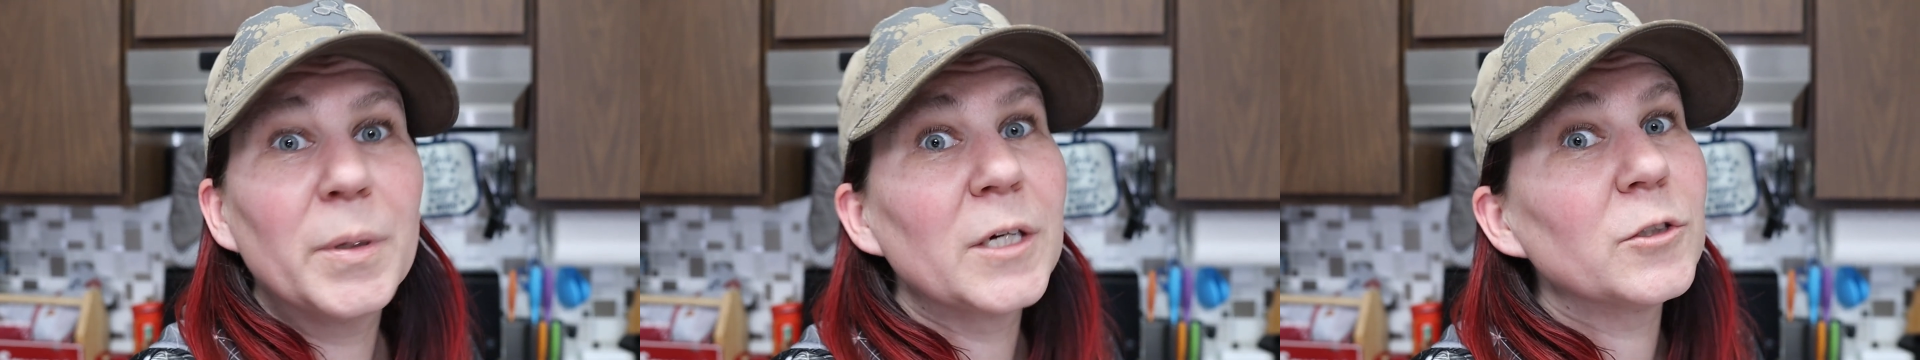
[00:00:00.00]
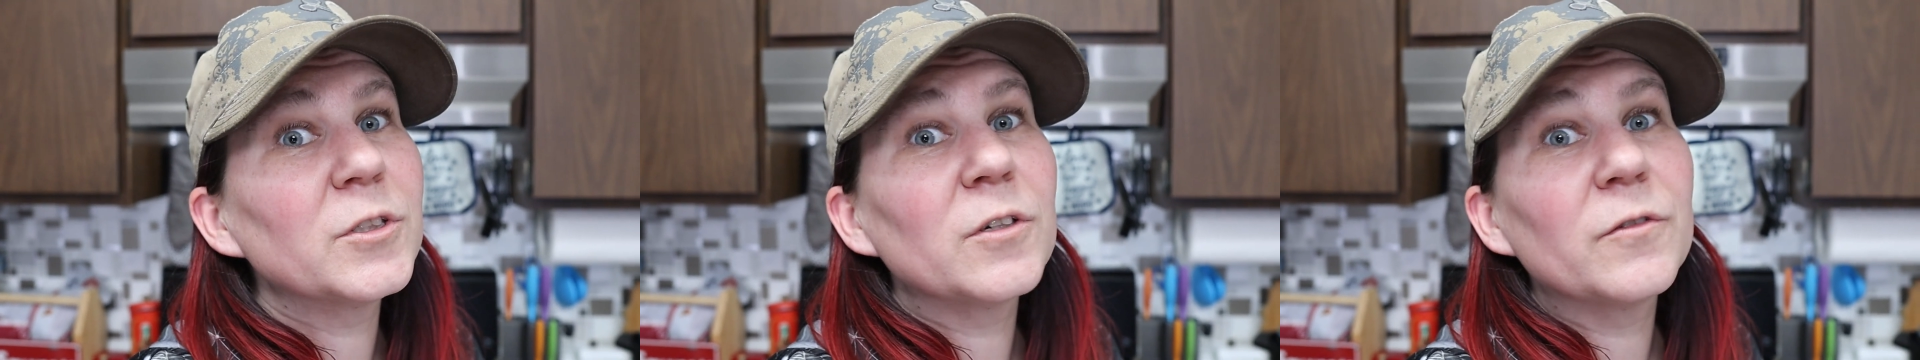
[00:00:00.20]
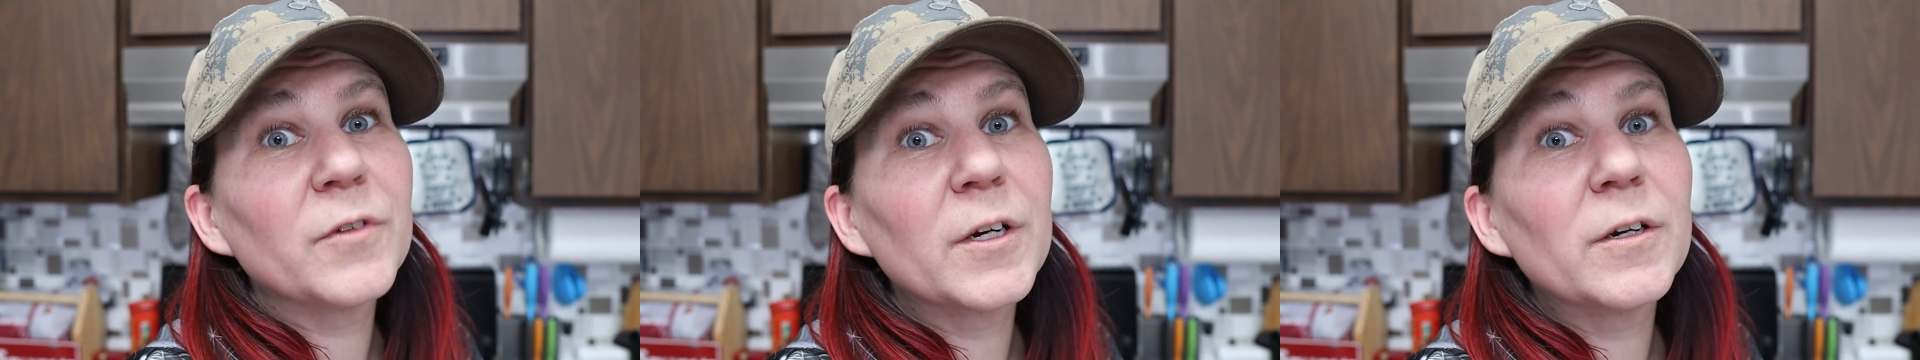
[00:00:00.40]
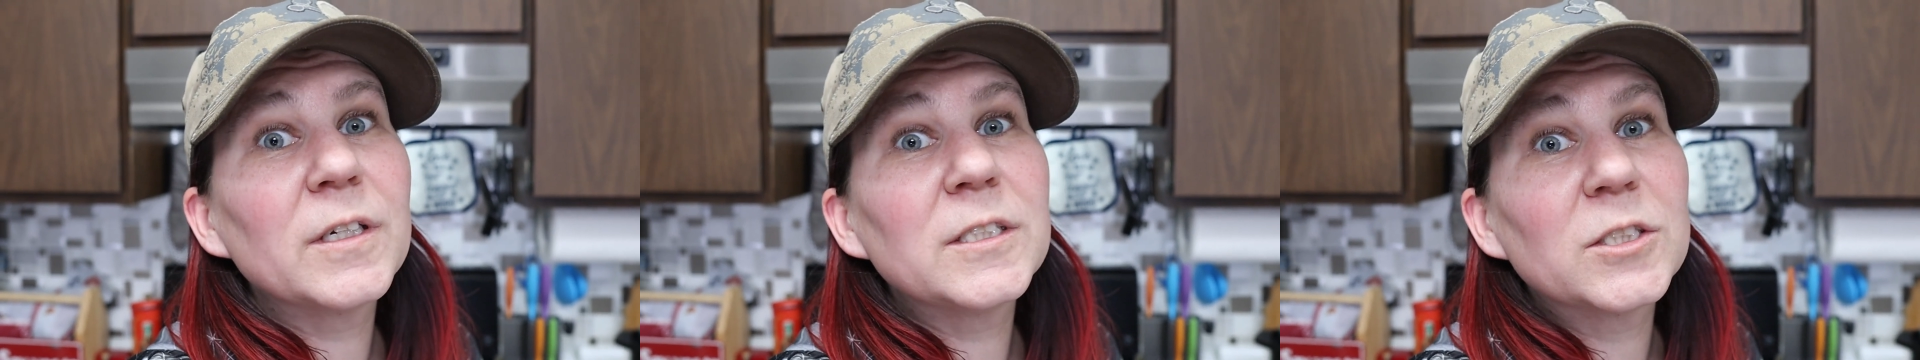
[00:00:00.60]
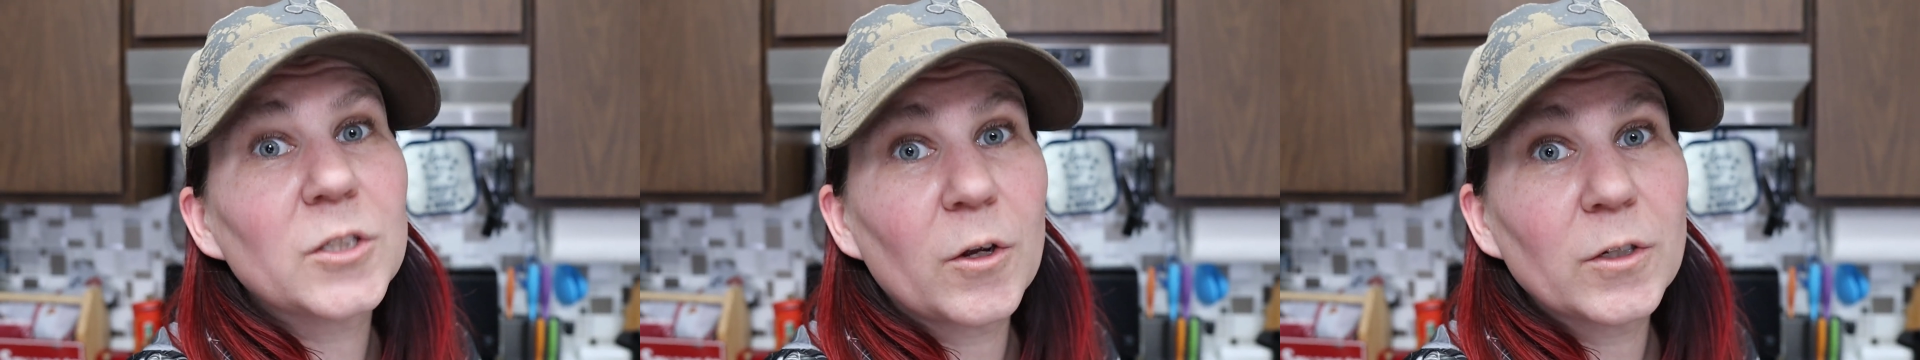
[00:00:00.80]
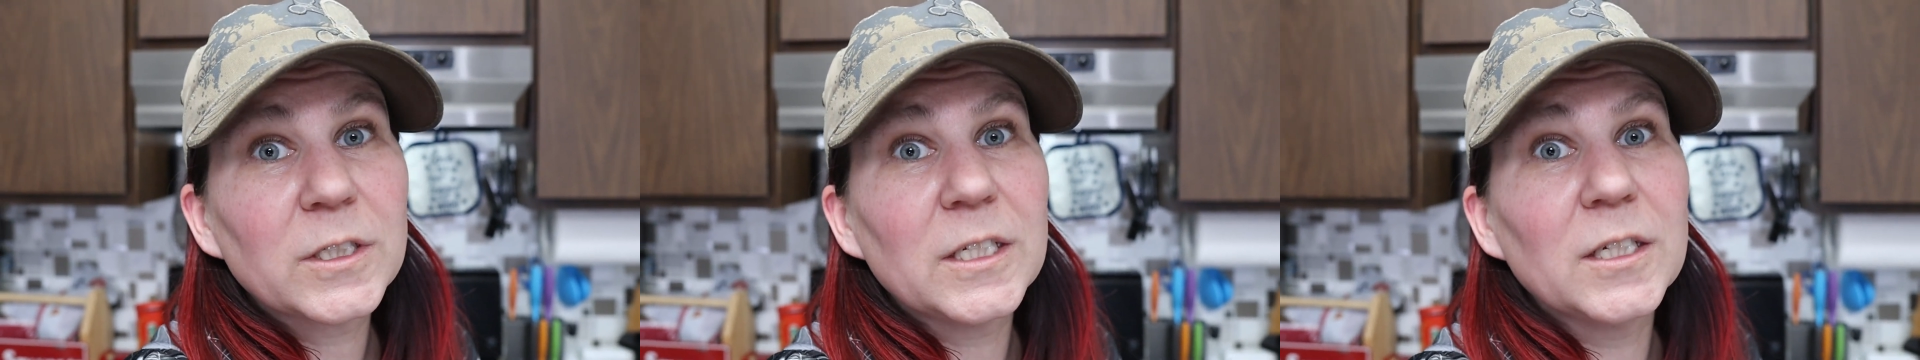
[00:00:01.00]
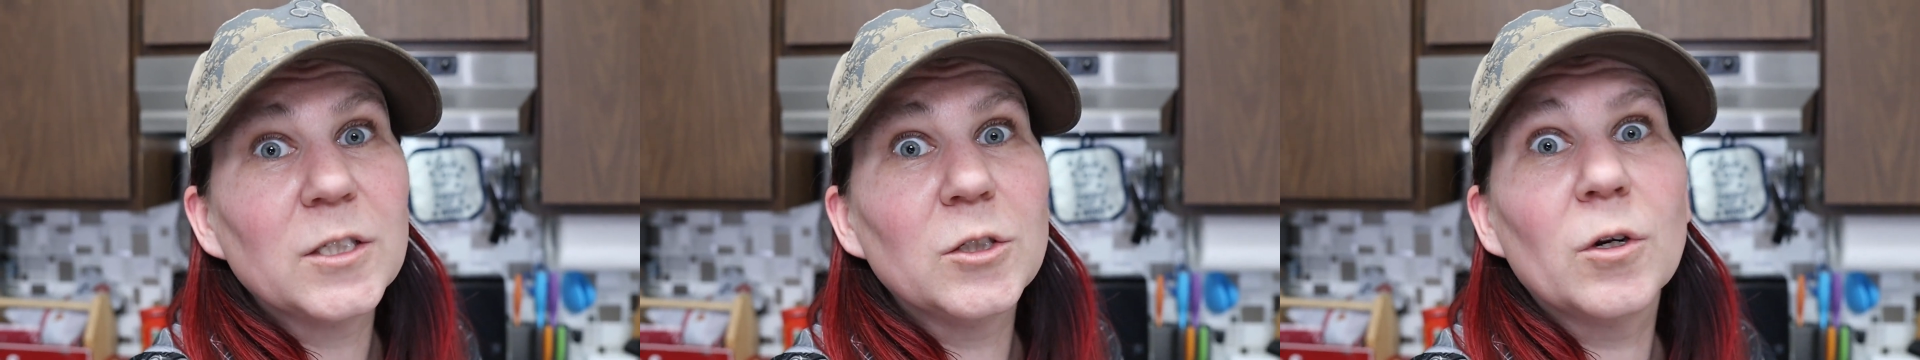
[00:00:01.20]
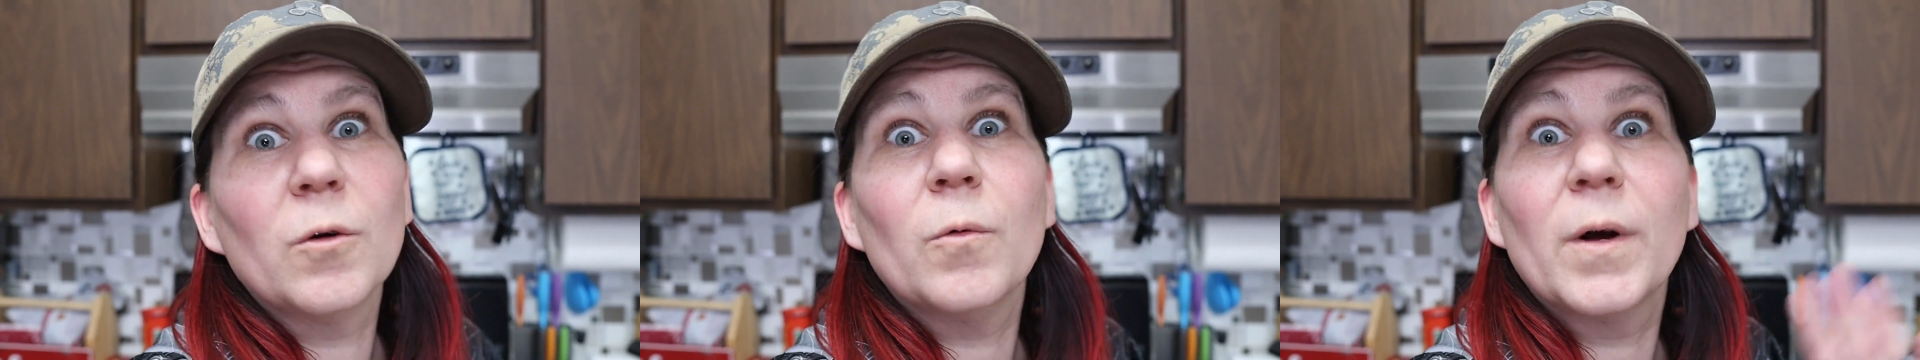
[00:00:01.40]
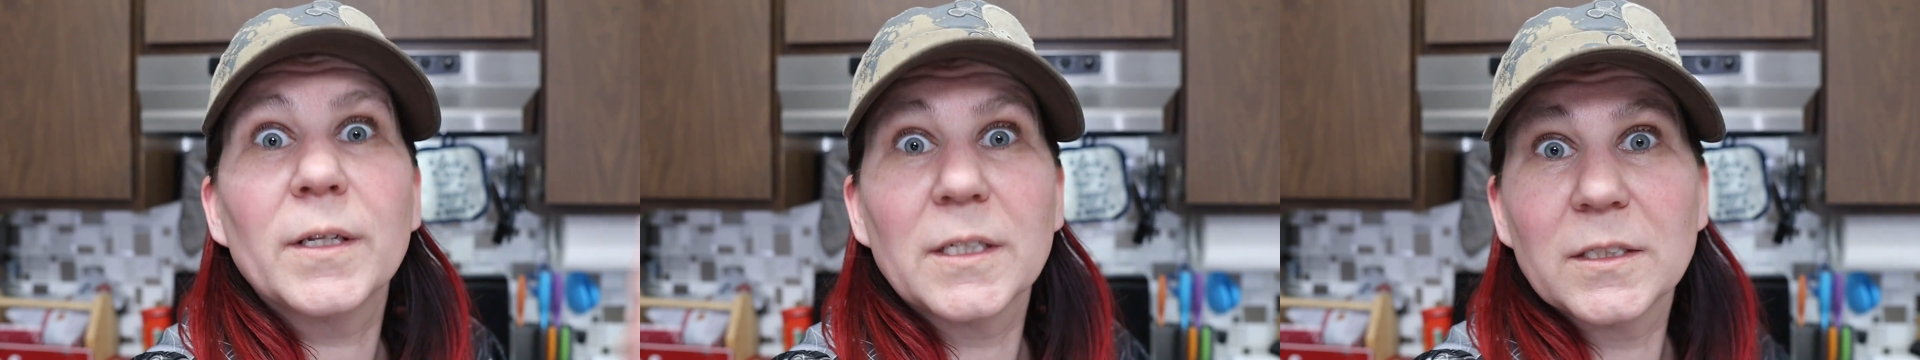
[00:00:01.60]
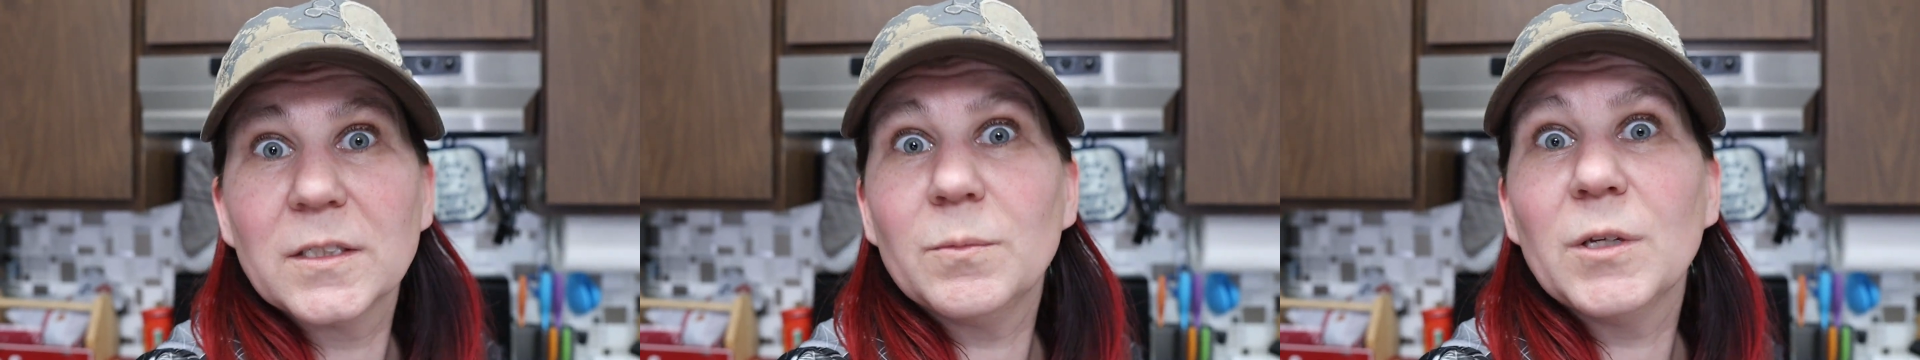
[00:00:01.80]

Pickles are very salty and you don't want this to